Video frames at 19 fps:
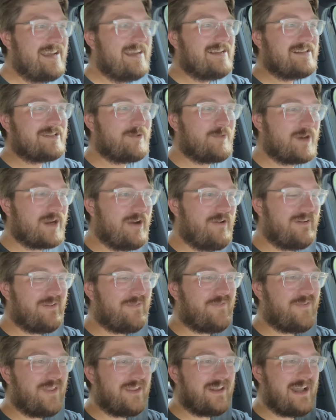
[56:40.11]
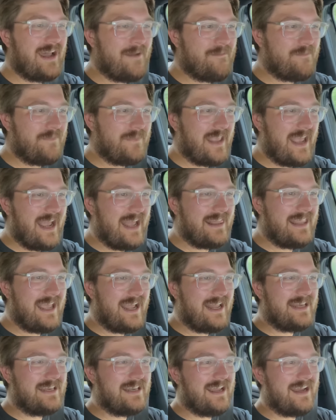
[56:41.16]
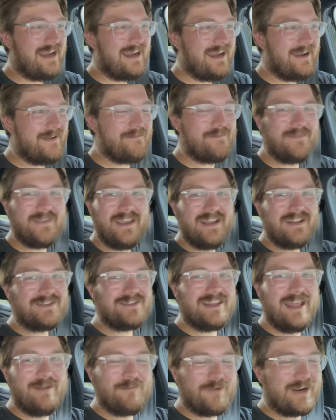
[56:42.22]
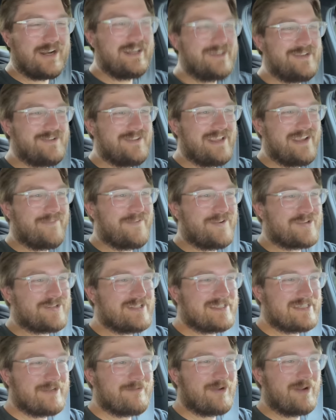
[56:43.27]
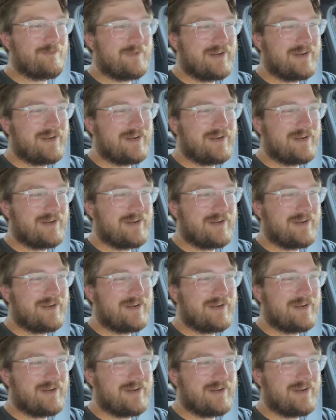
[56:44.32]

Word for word: So we're going to fill it up, and then we're going to do the efficiency run.